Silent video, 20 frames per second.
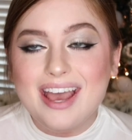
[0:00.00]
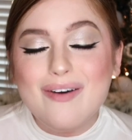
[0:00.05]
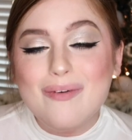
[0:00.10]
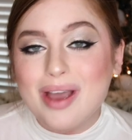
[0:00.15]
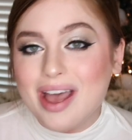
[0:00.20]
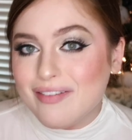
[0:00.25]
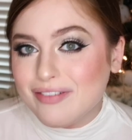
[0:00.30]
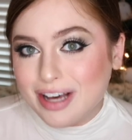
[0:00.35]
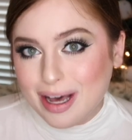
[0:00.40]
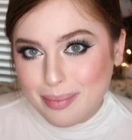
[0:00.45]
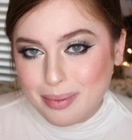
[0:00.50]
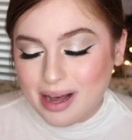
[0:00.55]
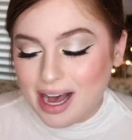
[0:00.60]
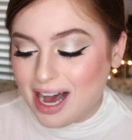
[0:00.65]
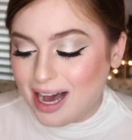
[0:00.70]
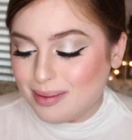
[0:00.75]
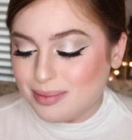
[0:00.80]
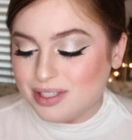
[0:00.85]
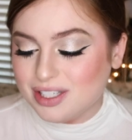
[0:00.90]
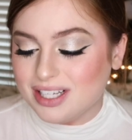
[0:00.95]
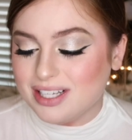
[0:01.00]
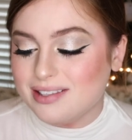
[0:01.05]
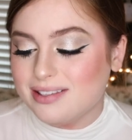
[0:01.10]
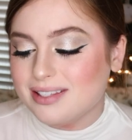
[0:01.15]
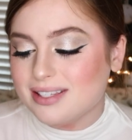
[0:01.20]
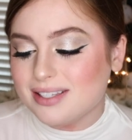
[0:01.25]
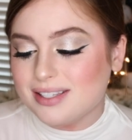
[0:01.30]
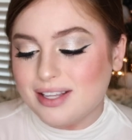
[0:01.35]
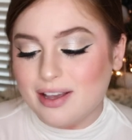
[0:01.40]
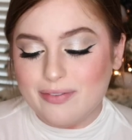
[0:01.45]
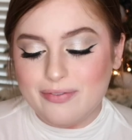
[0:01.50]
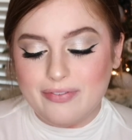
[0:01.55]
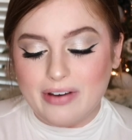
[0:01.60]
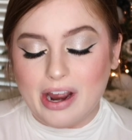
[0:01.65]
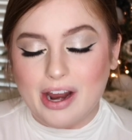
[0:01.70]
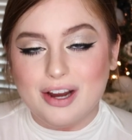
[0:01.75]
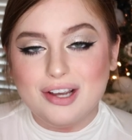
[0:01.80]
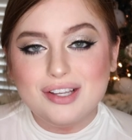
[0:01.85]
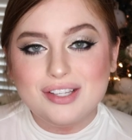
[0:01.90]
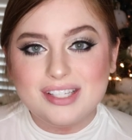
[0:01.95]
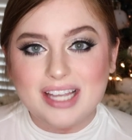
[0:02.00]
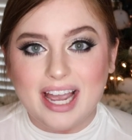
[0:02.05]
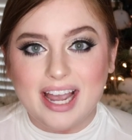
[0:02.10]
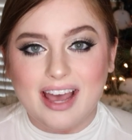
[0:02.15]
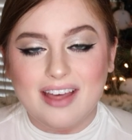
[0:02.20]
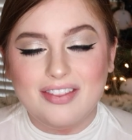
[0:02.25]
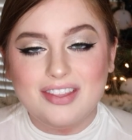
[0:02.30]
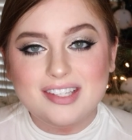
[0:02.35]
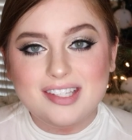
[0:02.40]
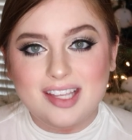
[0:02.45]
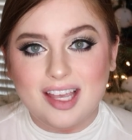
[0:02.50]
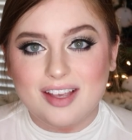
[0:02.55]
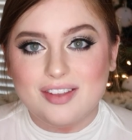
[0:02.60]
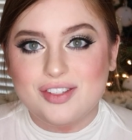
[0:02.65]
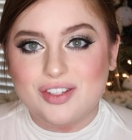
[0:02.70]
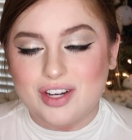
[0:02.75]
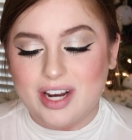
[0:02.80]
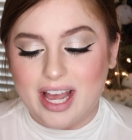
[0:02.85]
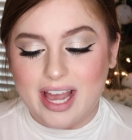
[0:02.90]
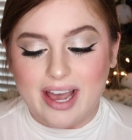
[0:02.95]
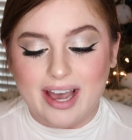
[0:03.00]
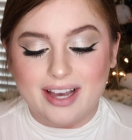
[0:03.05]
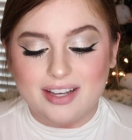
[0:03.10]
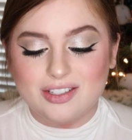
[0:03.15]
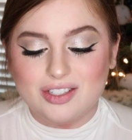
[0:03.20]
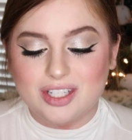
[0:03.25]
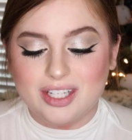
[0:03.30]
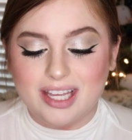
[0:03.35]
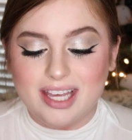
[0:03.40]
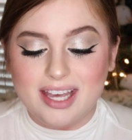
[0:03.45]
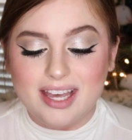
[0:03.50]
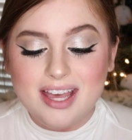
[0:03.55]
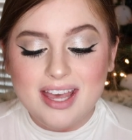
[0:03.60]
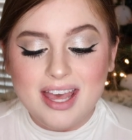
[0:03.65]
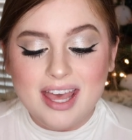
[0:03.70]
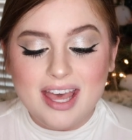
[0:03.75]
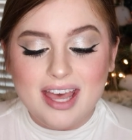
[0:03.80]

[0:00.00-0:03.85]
And we have a couple options. So first, I got this yesterday actually.